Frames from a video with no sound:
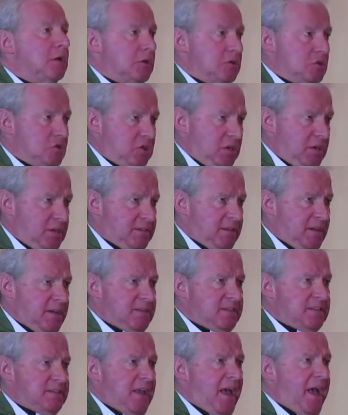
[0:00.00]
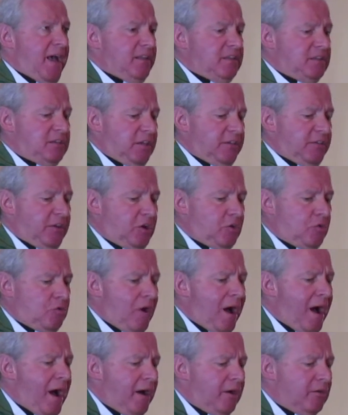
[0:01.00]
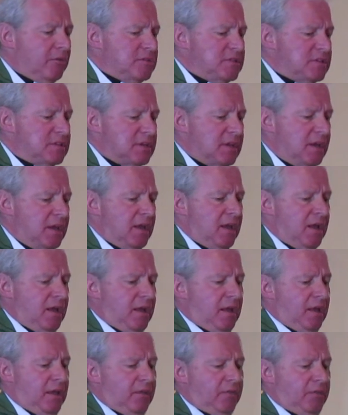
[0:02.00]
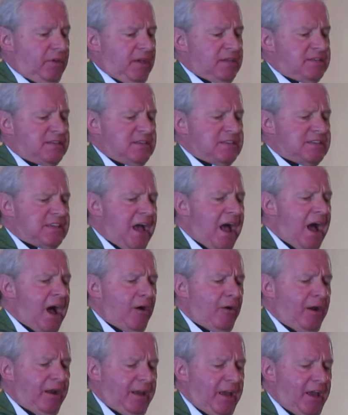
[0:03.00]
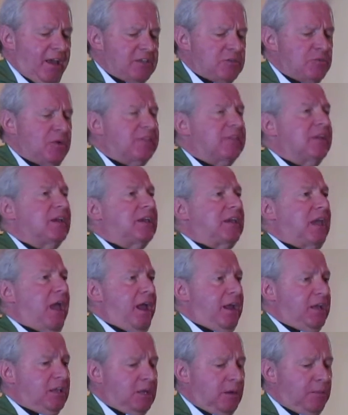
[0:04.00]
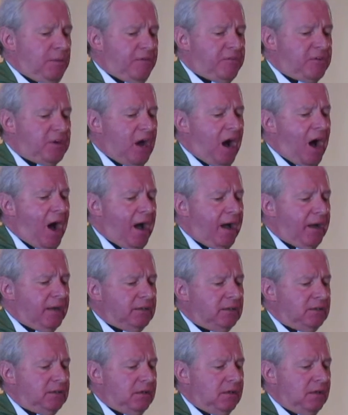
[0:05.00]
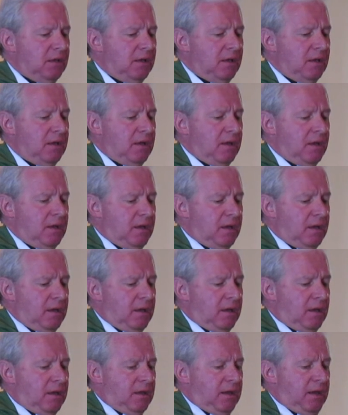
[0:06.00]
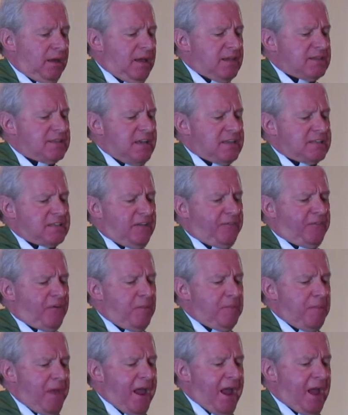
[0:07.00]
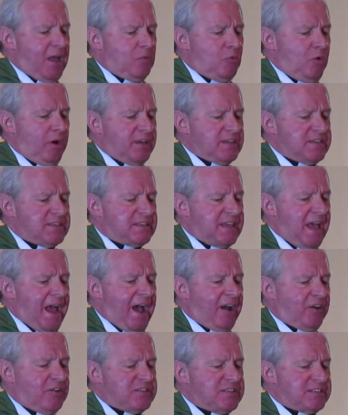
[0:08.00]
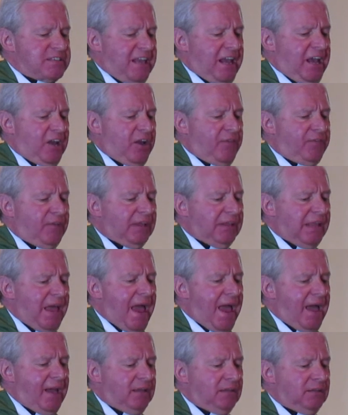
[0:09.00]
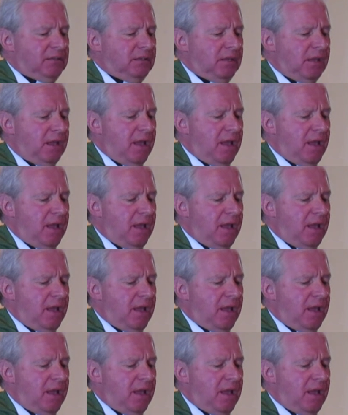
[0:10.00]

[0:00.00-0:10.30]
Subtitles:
Jesus said to the crowds, "This is how it is with the kingdom of God. It is as if a man were to scatter seed on the land,